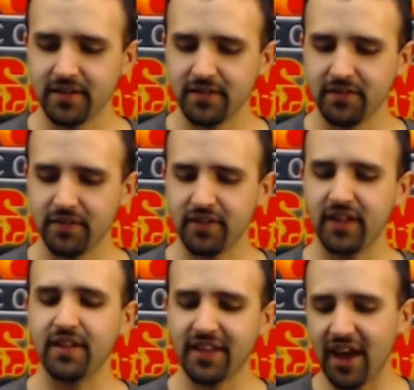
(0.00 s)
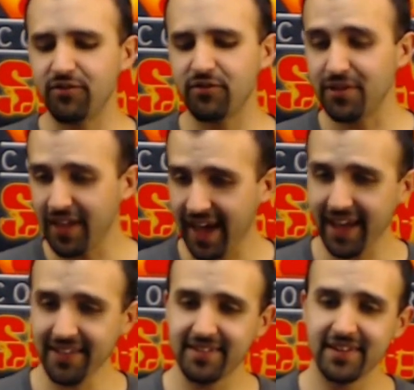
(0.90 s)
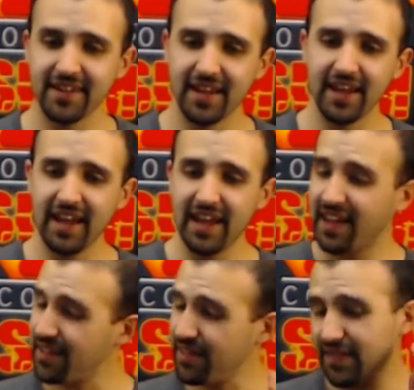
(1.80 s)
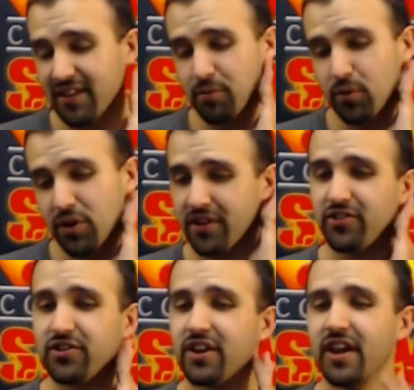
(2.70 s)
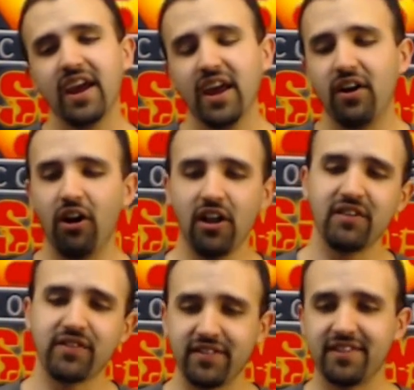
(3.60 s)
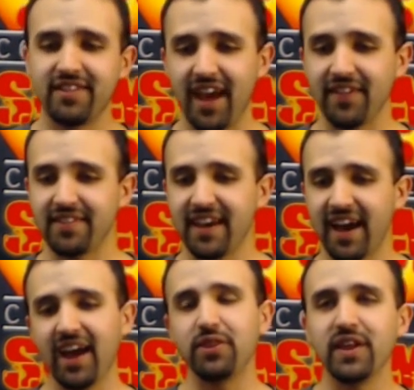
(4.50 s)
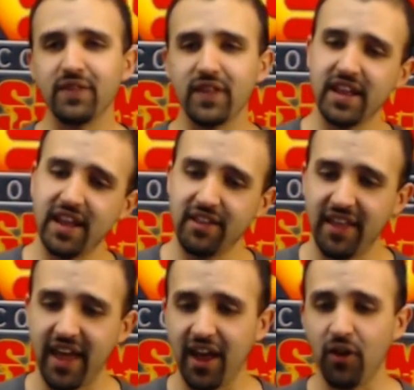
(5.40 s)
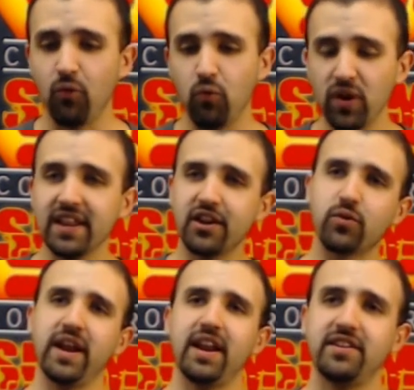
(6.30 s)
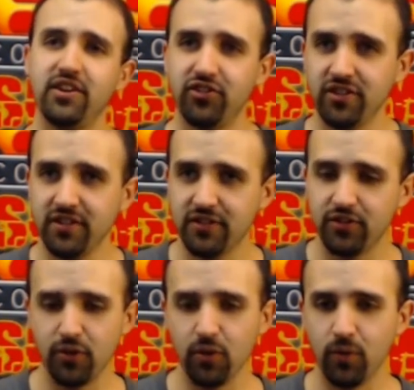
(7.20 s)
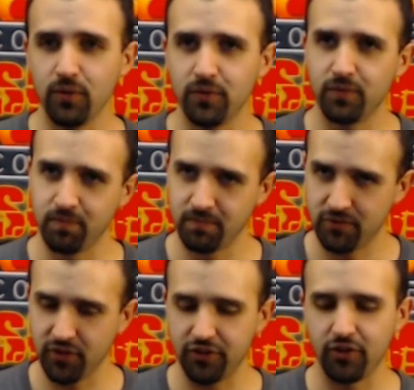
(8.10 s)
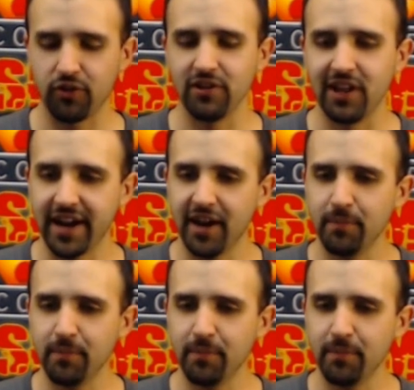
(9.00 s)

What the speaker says: let's see, aside from that, I think that's pretty much all I've got to say on this guy. I think that he is a really great addition to the Circle lineup.